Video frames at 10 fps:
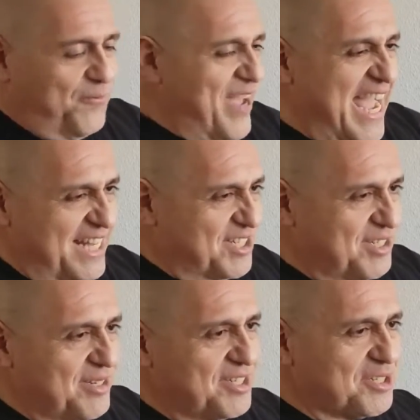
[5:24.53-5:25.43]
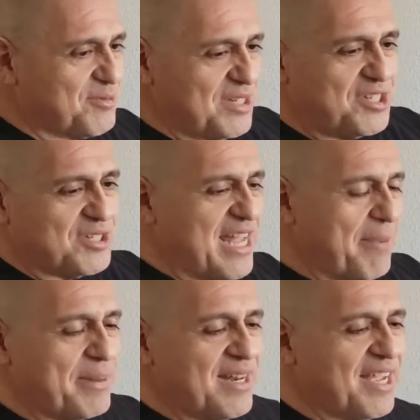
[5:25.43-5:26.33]
fast. It just
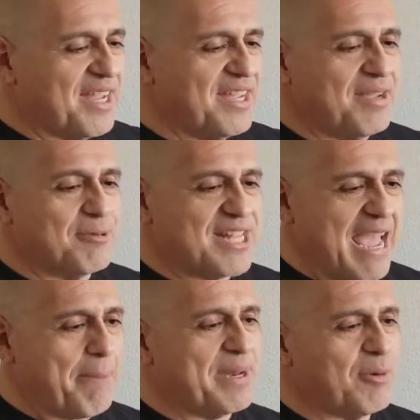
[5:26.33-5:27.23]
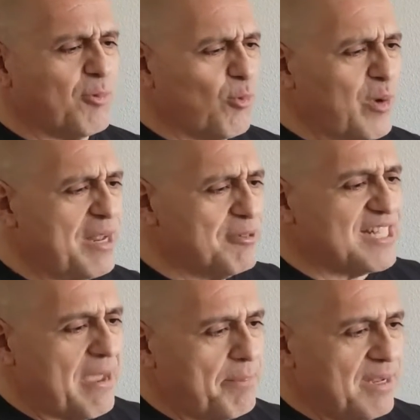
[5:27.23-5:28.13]
happened like it was happening. When it
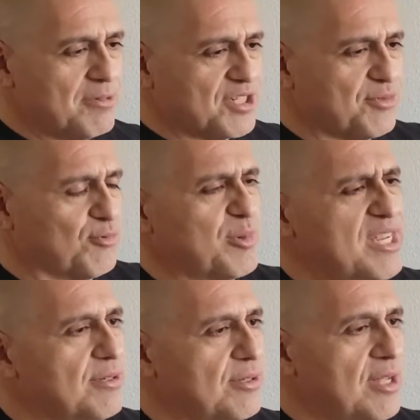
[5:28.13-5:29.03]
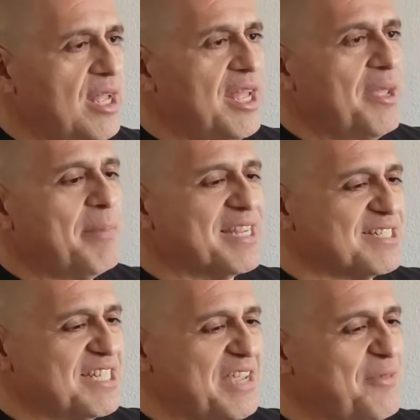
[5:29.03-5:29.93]
was happening, it was surreal,
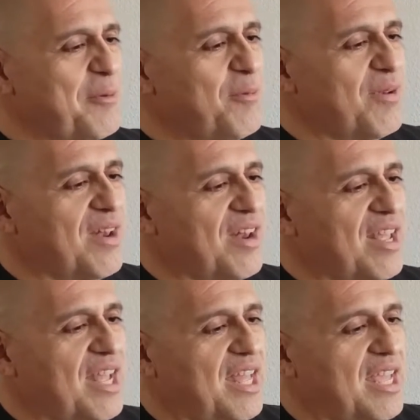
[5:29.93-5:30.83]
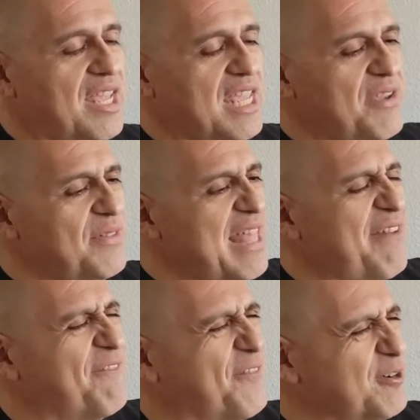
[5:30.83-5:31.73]
because even
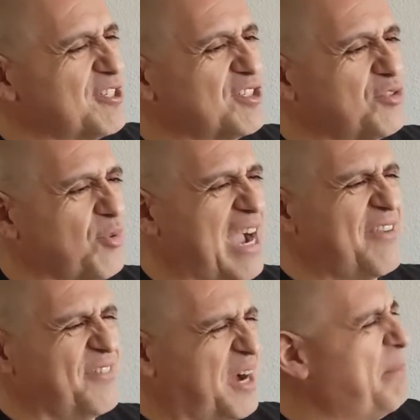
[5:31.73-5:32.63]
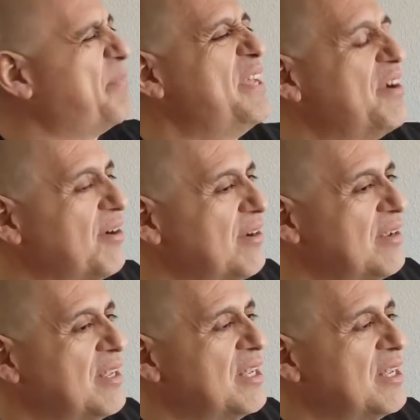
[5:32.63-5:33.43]
that first drive up there,